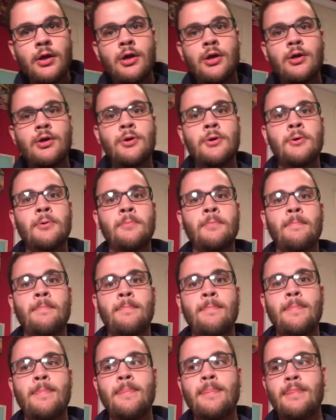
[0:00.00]

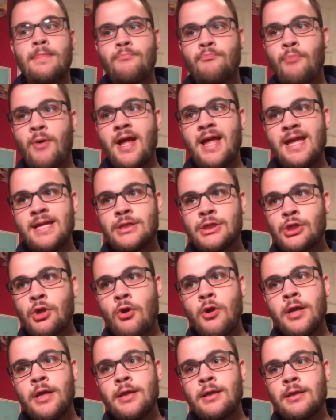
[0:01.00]
But it
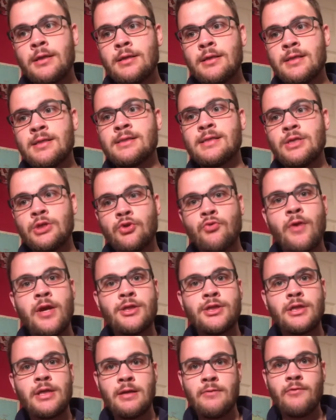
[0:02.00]
started, the
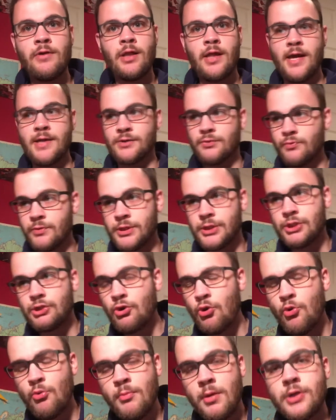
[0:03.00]
situation he realized was
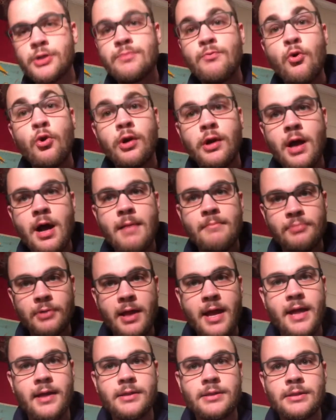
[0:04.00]
so much more
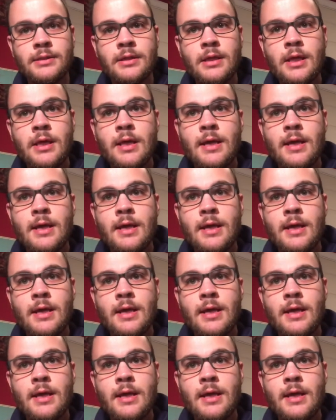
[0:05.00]
complex.